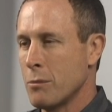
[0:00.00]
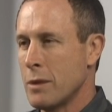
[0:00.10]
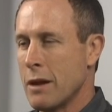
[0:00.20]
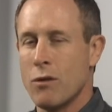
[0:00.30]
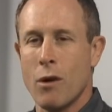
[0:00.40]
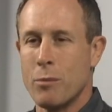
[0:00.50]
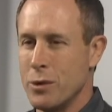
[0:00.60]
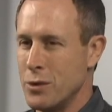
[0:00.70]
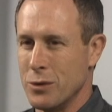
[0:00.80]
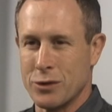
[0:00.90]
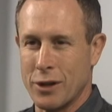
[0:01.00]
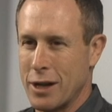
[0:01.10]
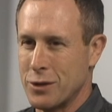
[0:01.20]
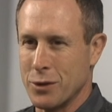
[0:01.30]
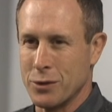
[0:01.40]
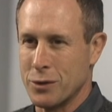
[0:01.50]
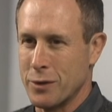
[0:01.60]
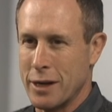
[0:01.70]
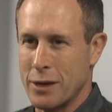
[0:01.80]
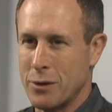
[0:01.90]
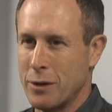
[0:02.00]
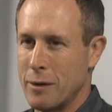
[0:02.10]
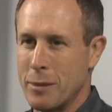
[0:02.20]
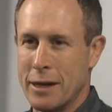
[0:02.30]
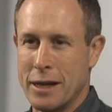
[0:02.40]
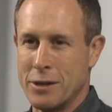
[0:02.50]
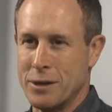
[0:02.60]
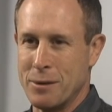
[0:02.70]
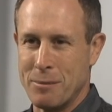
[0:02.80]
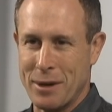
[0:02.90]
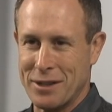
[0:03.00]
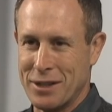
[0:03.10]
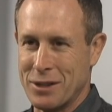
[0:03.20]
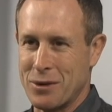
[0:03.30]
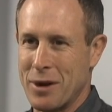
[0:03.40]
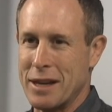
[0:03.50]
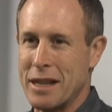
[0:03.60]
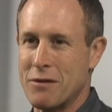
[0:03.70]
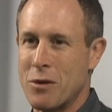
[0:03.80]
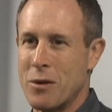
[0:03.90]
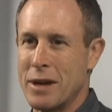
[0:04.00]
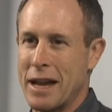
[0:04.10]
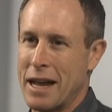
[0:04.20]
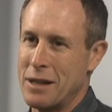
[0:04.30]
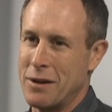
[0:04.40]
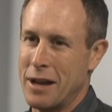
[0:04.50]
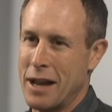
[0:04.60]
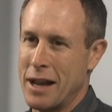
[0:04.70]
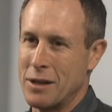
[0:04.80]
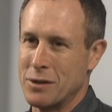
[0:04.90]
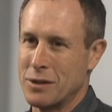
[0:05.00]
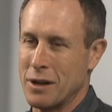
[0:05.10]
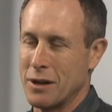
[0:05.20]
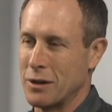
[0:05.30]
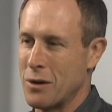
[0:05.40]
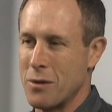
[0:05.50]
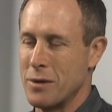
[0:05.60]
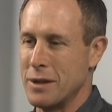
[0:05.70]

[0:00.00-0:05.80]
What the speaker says: They've all produced slideshows already, don't let me kid you. By 6th grade, they've already had their hands going